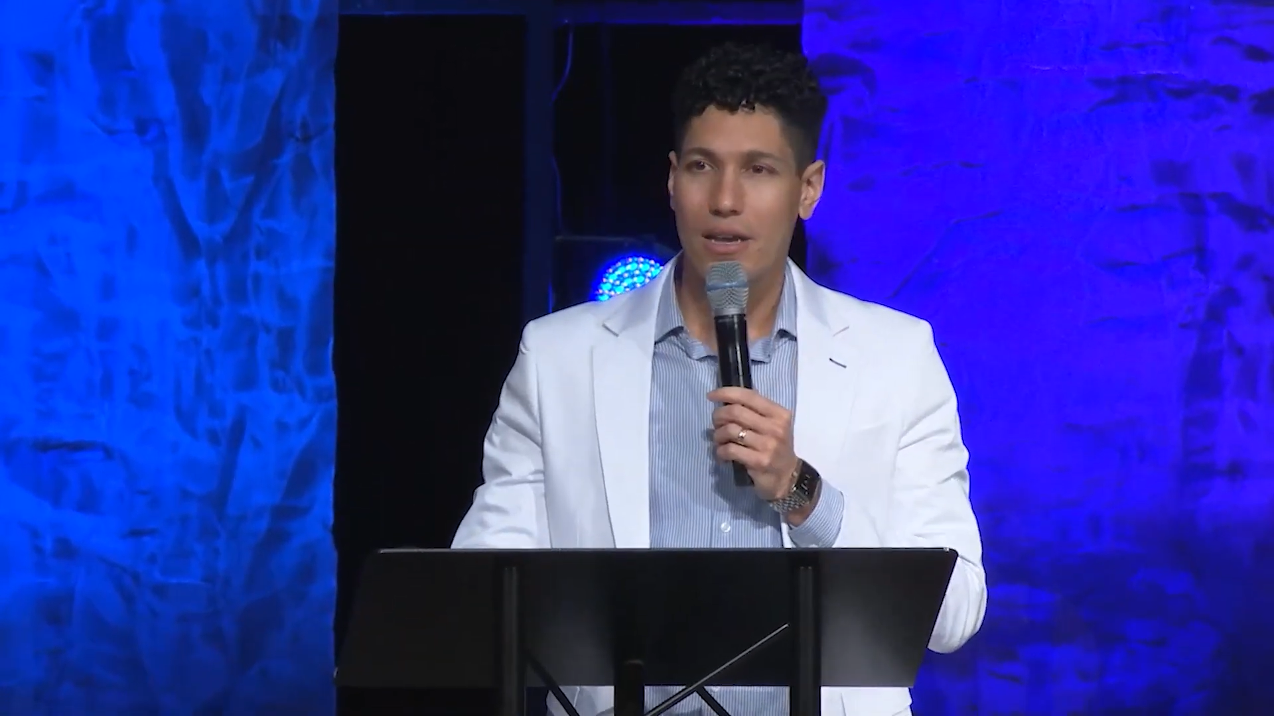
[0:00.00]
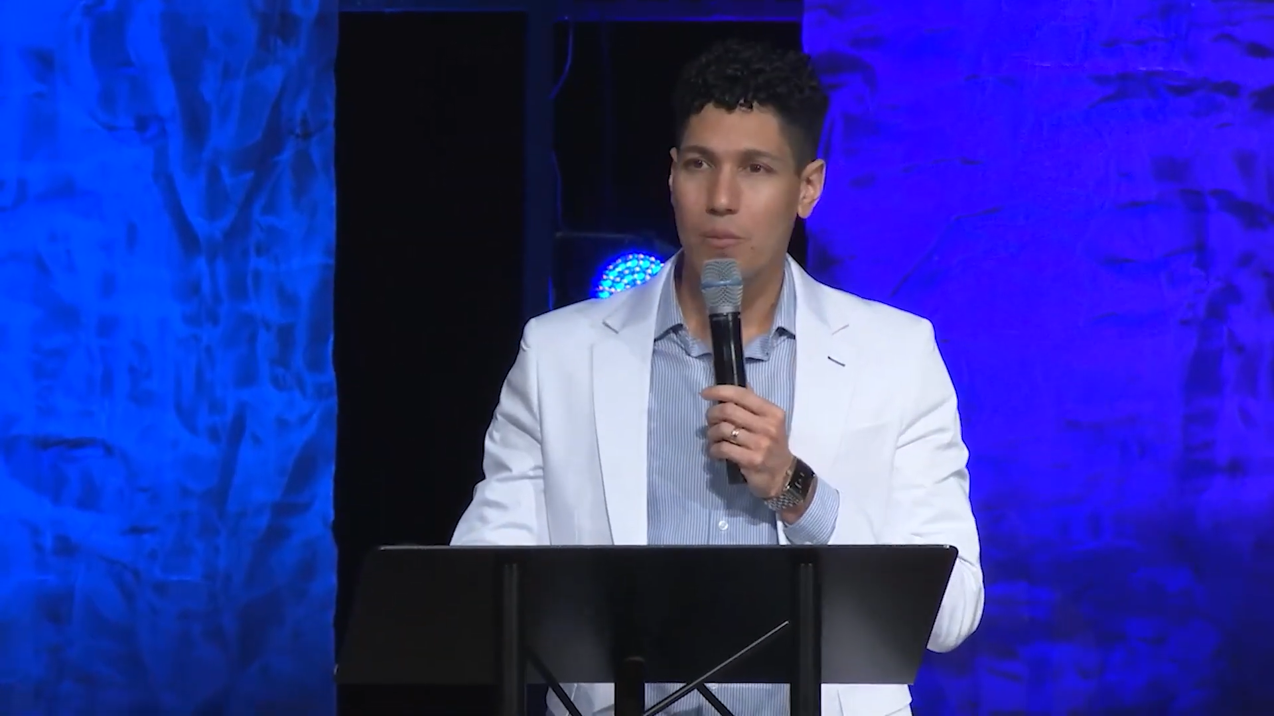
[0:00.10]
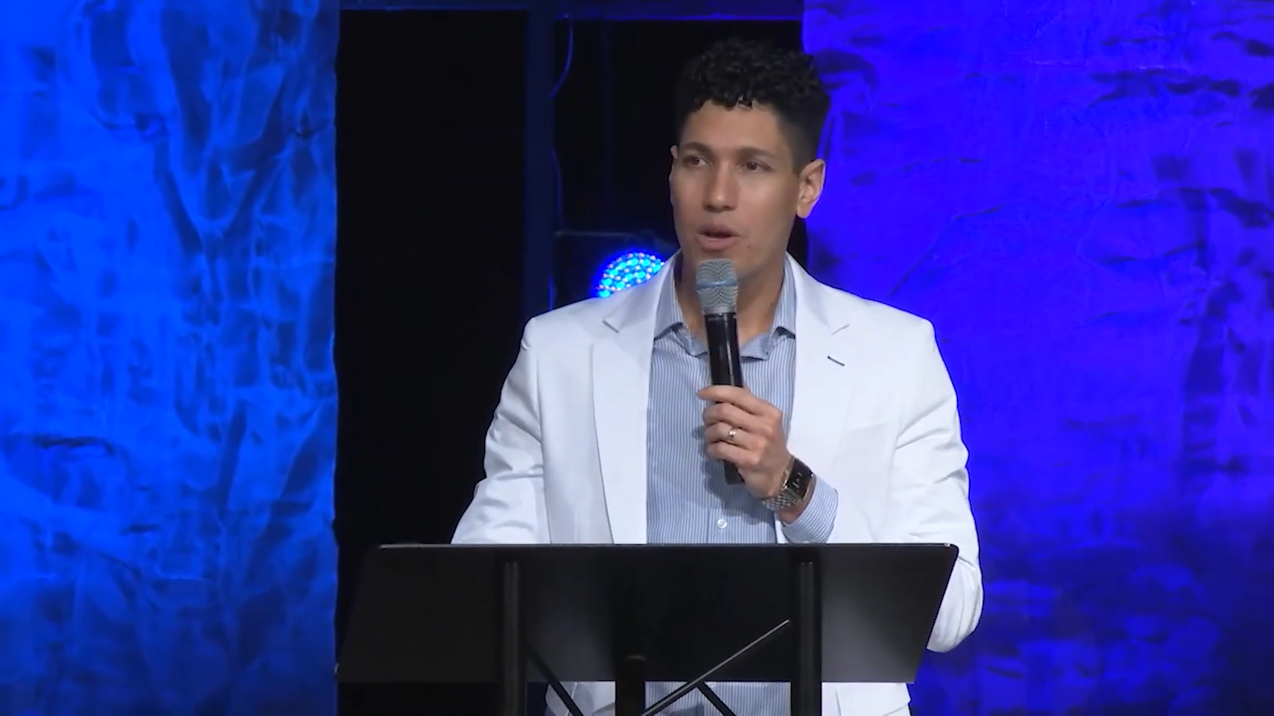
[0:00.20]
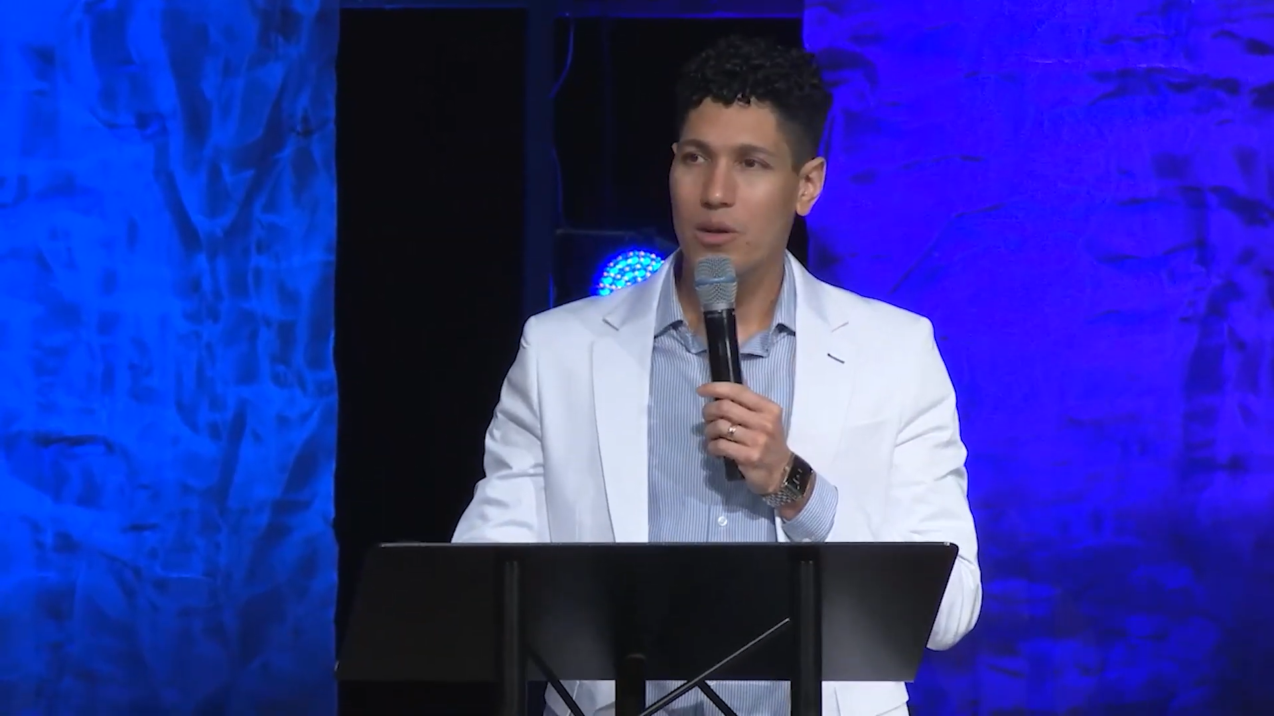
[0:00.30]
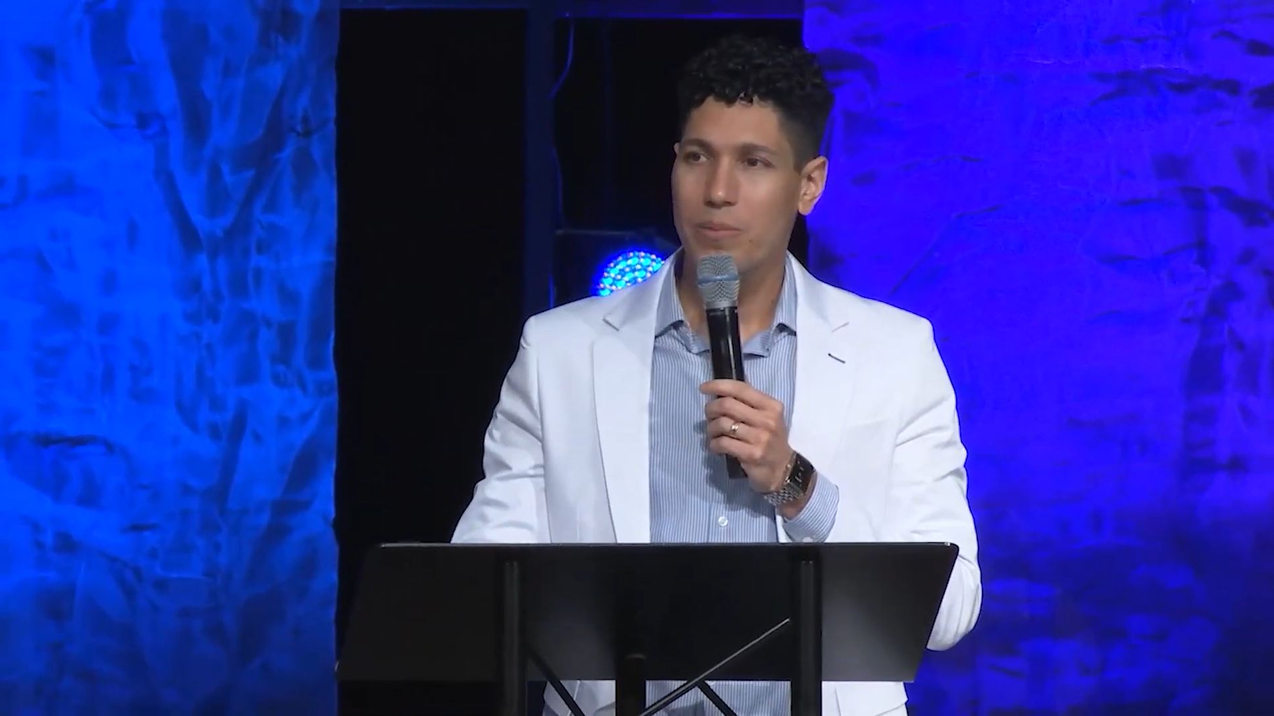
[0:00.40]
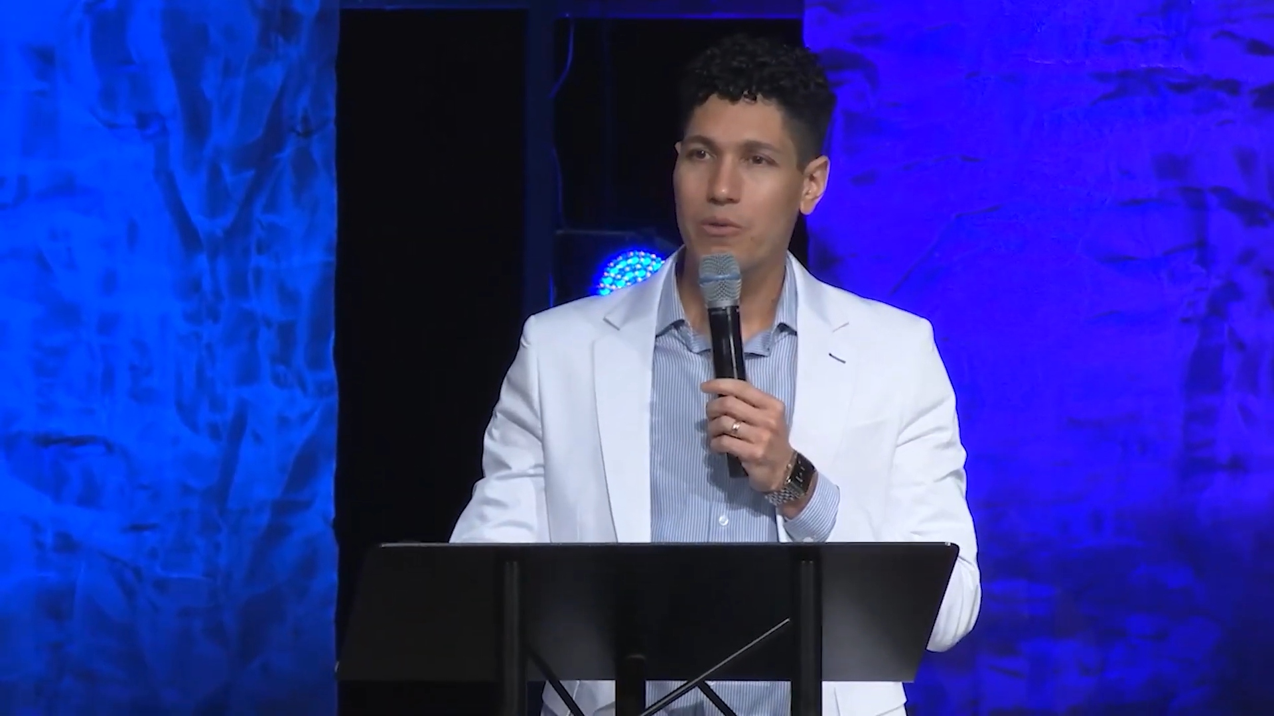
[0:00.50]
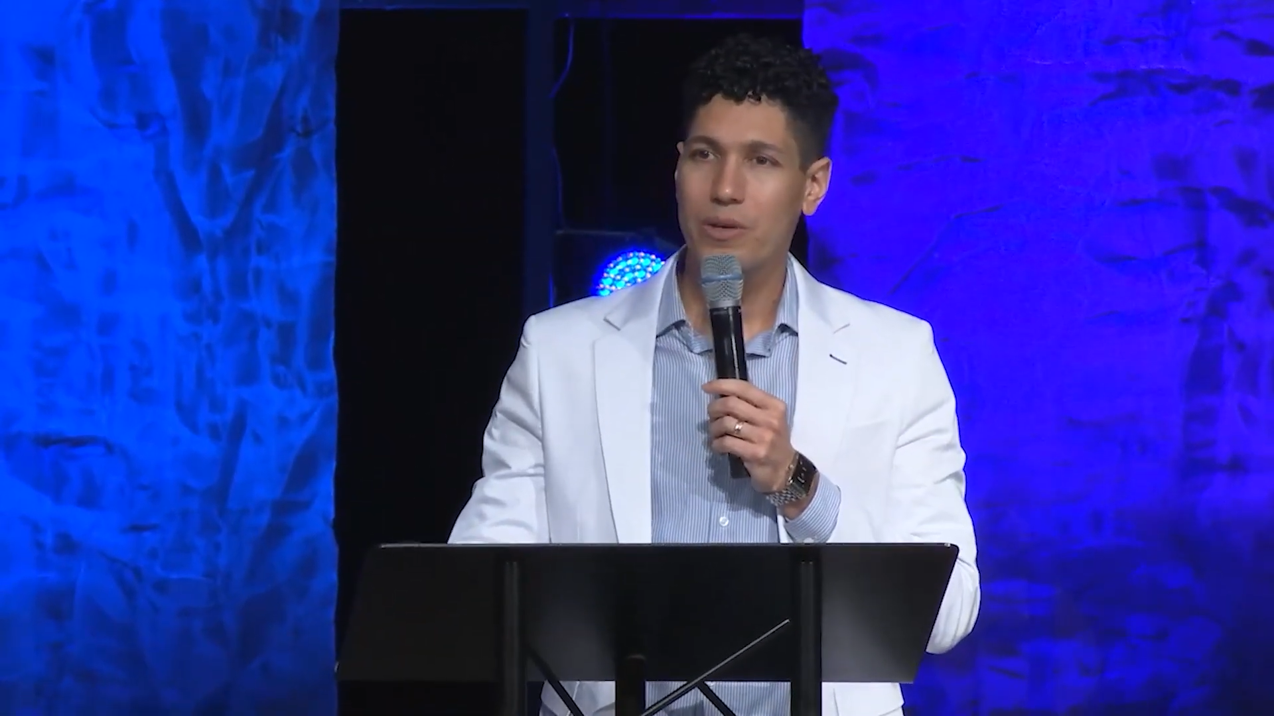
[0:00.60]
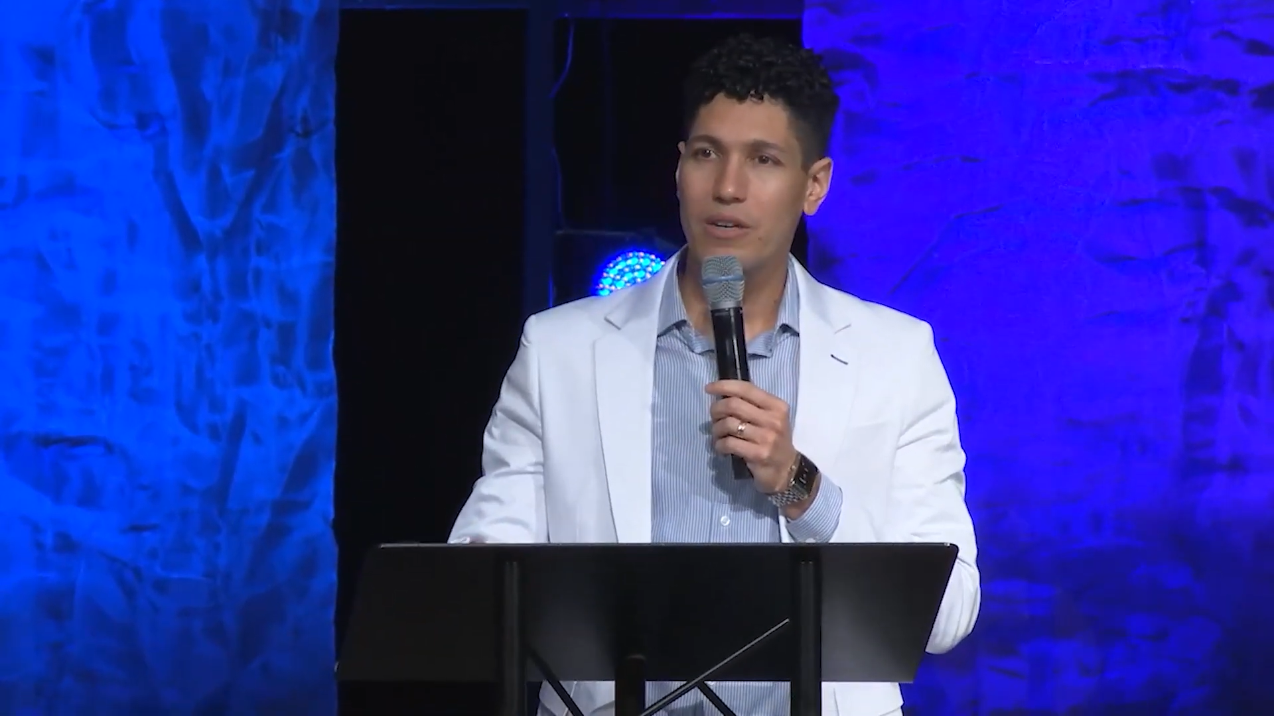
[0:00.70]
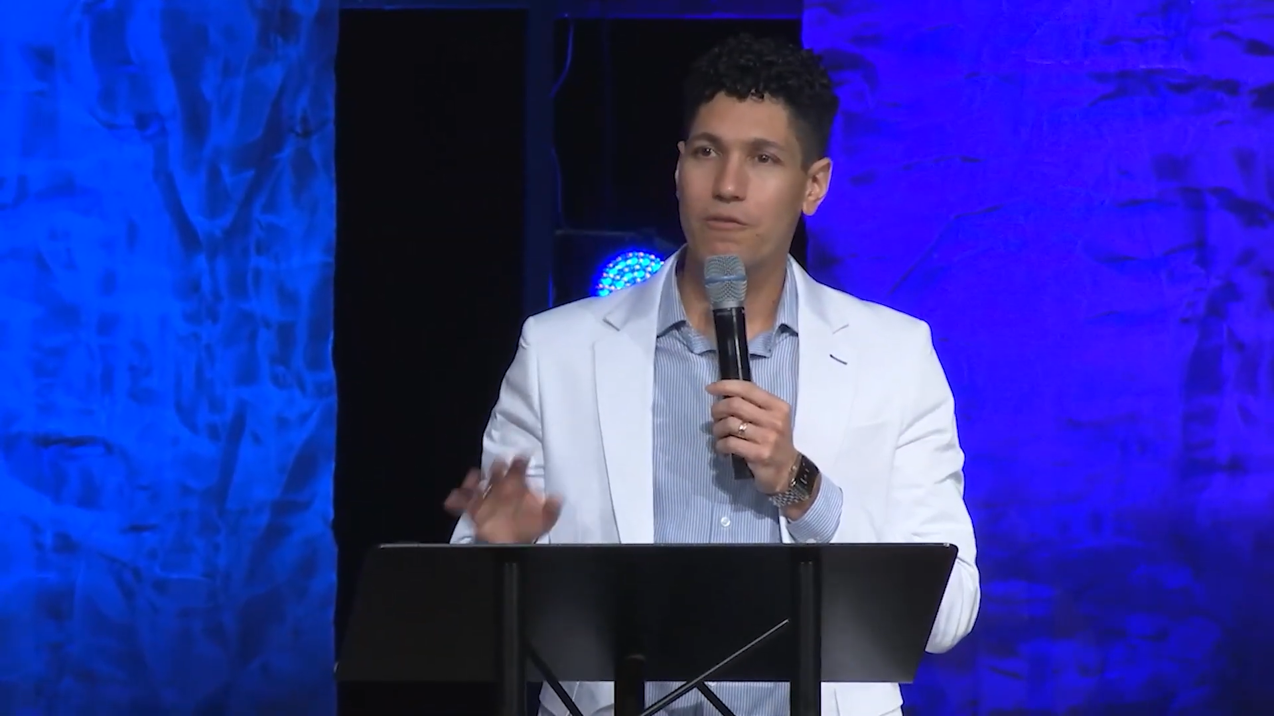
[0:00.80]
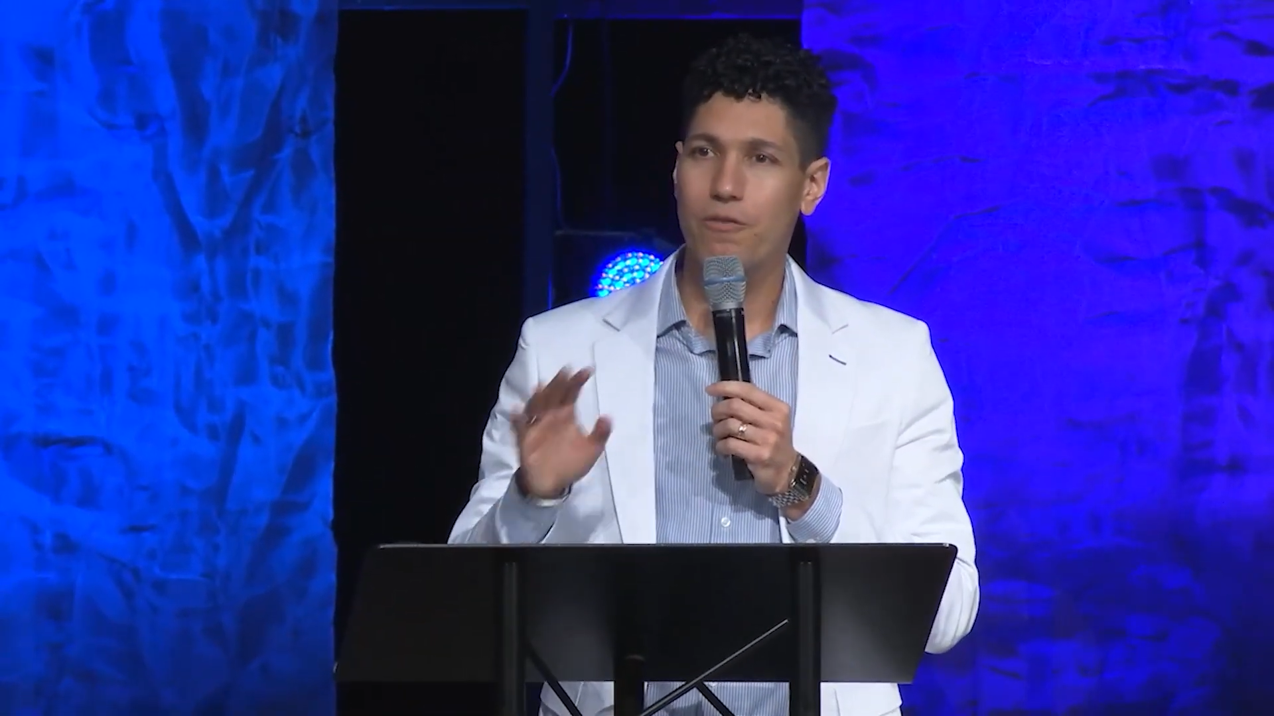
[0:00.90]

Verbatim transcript: We're going to be reading